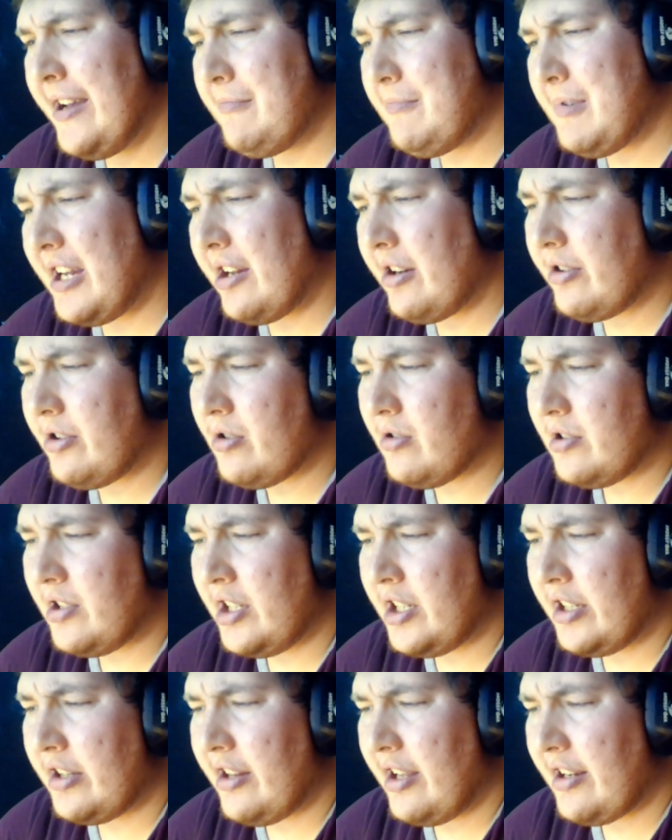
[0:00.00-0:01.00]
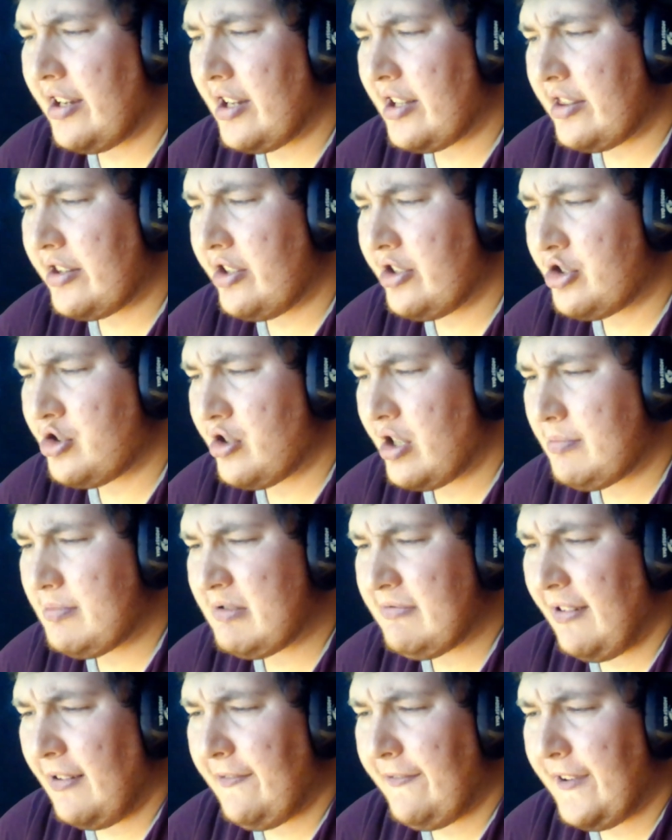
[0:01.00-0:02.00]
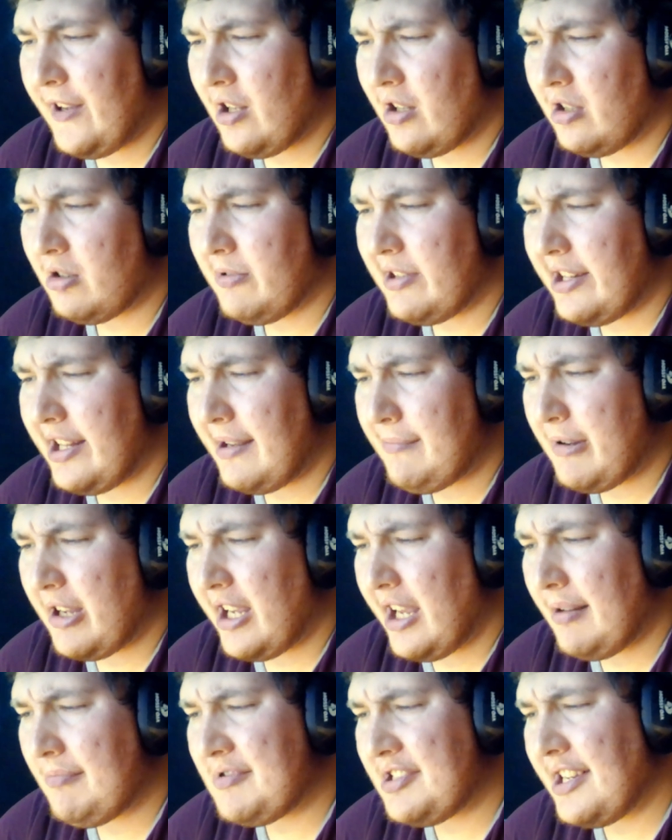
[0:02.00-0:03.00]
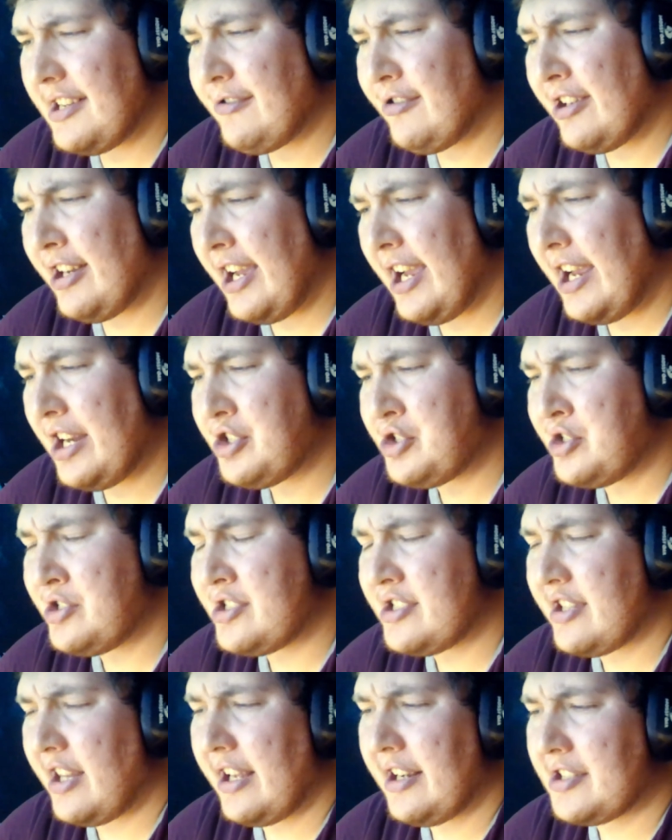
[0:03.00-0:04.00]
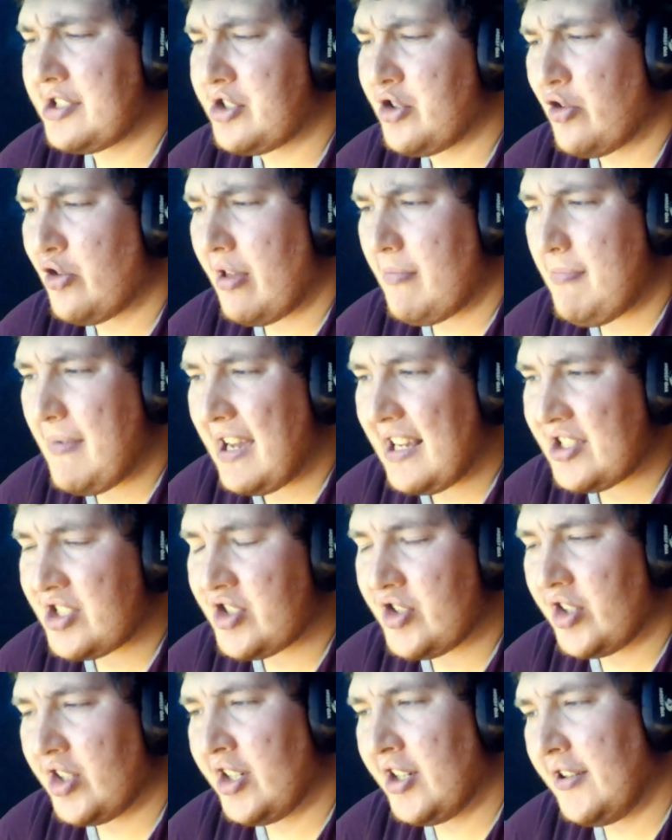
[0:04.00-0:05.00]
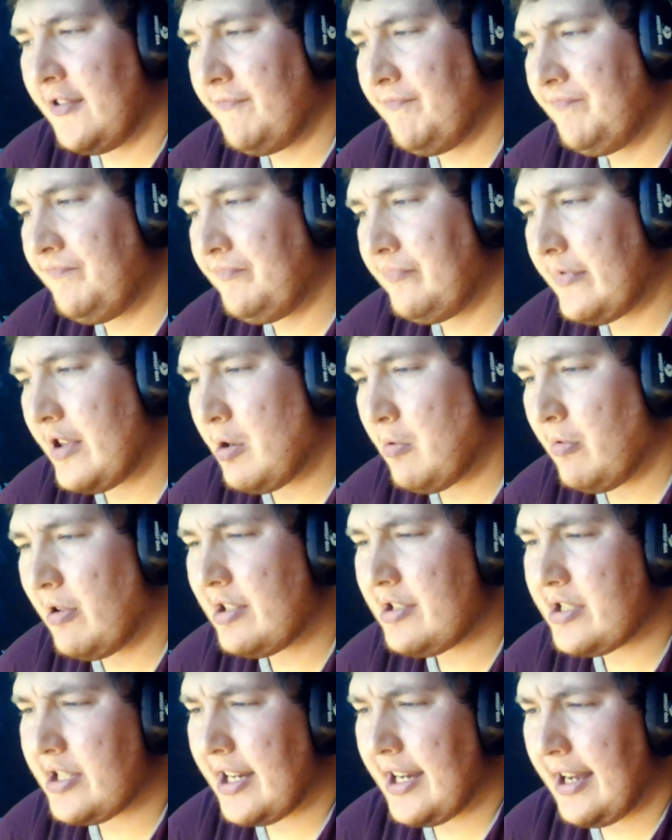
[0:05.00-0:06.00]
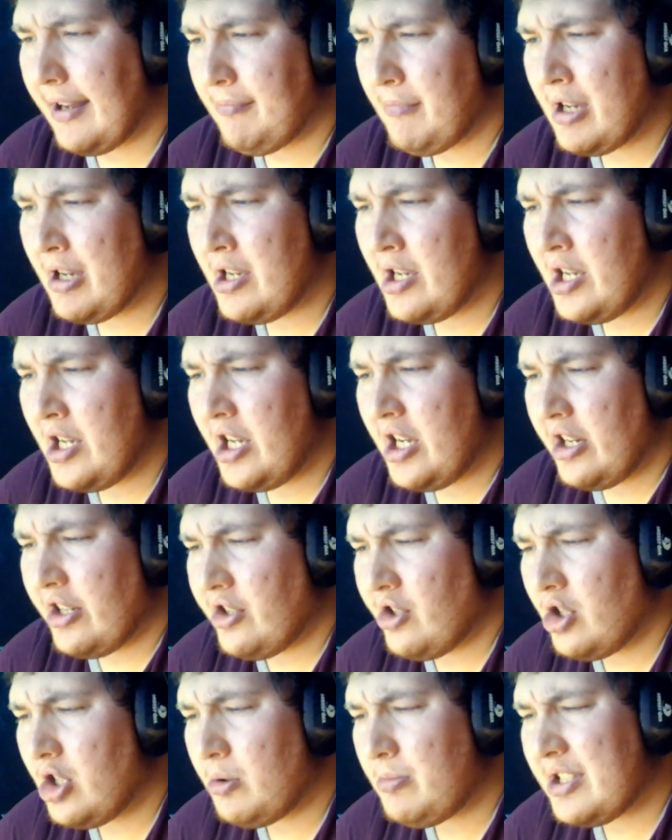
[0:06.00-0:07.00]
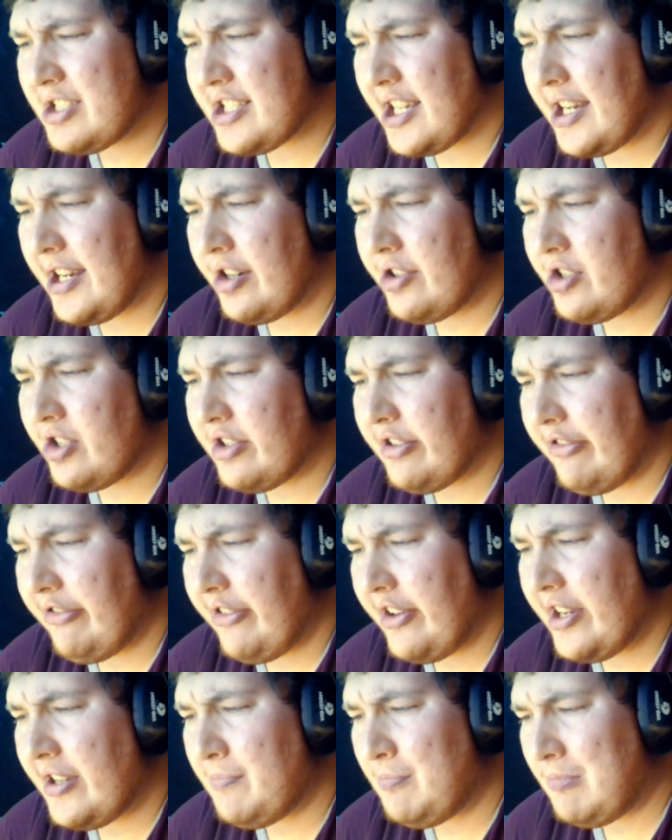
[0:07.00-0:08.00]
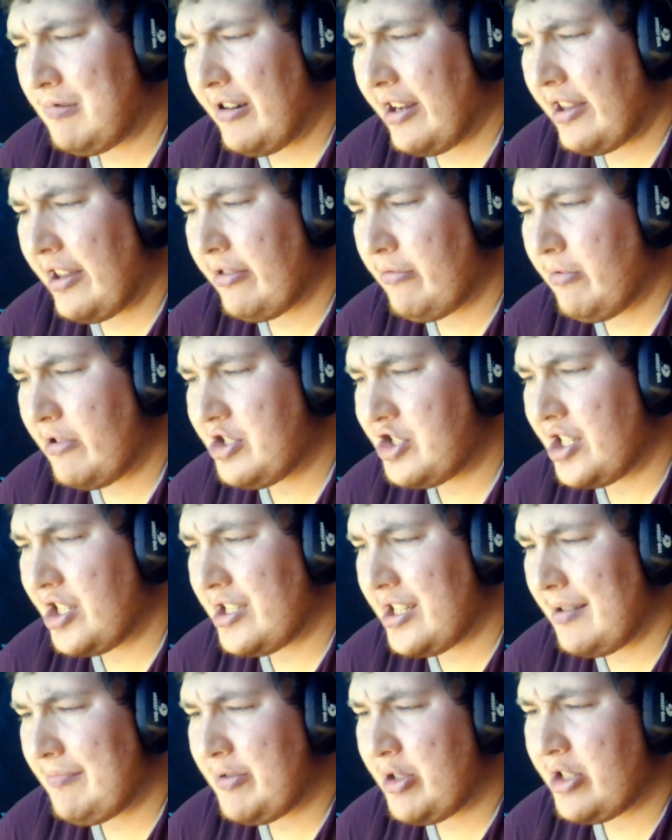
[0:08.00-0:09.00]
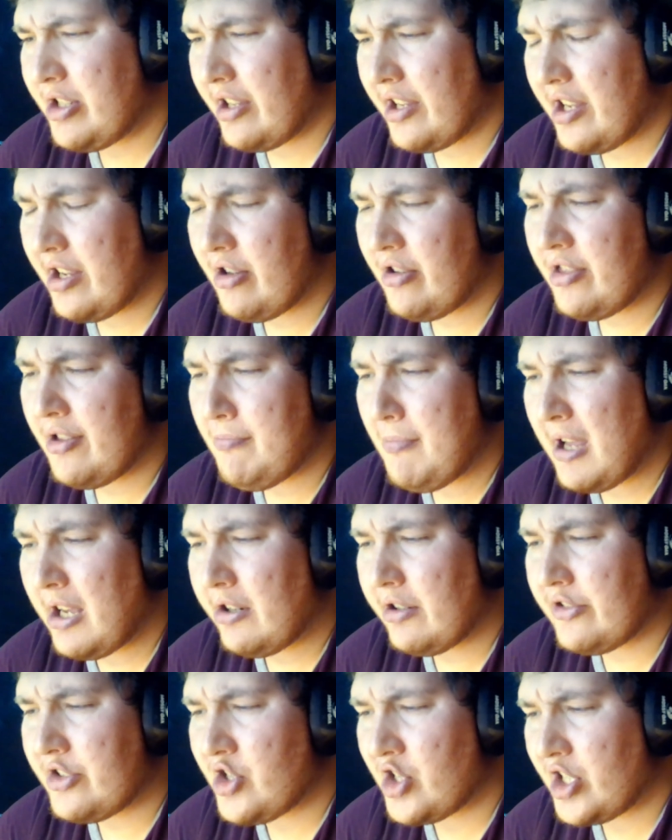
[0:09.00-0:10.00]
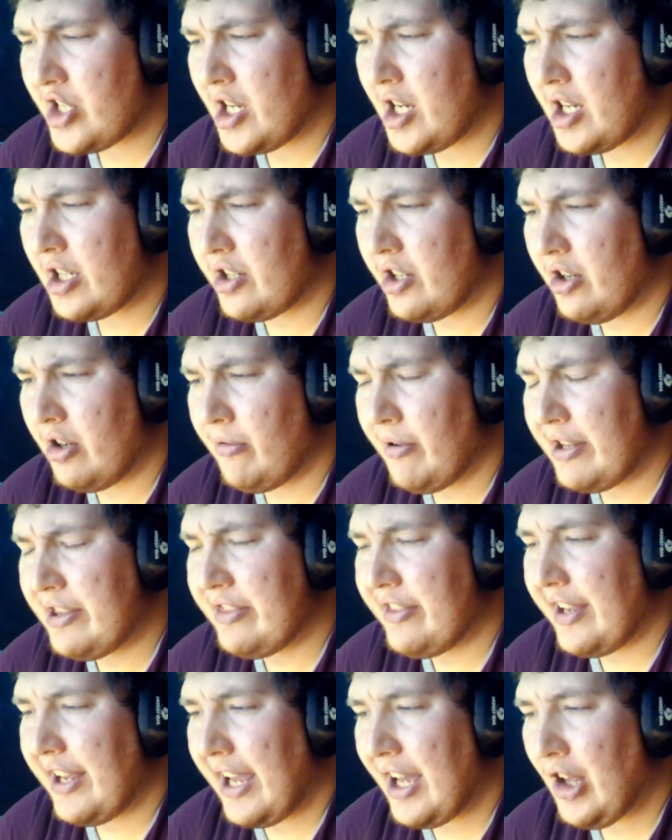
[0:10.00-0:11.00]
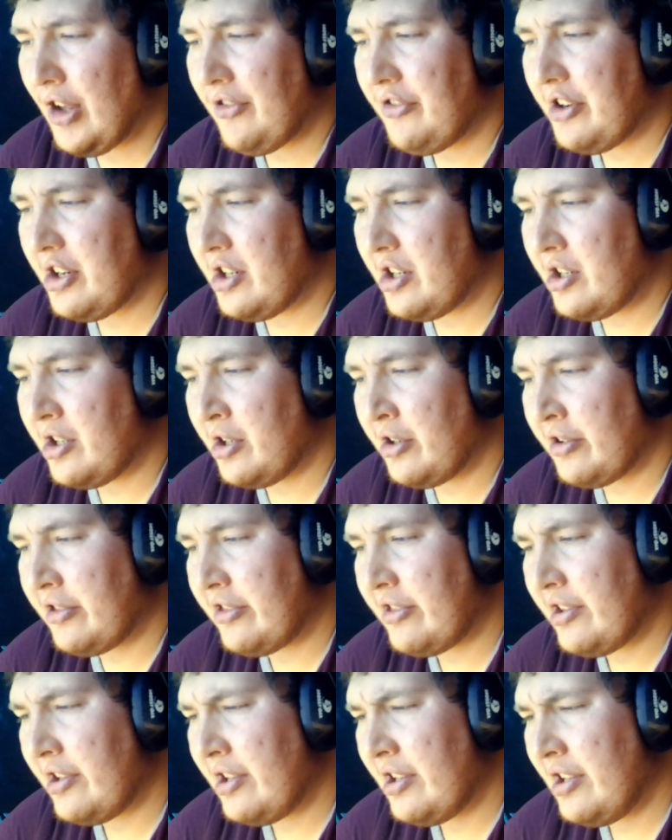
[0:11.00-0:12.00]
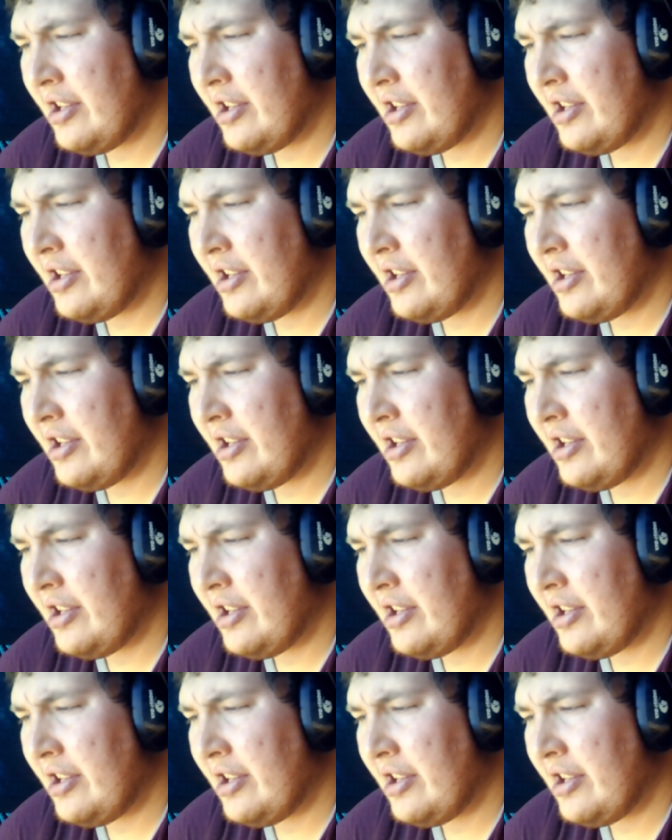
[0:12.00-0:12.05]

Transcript: By adulthood, they got their dreams fulfilled when they became secret agents thanks to the Master. One time, Duo was hired to defeat Breath when she attempted to kill the mayor of Chicago in the Alpha Earth,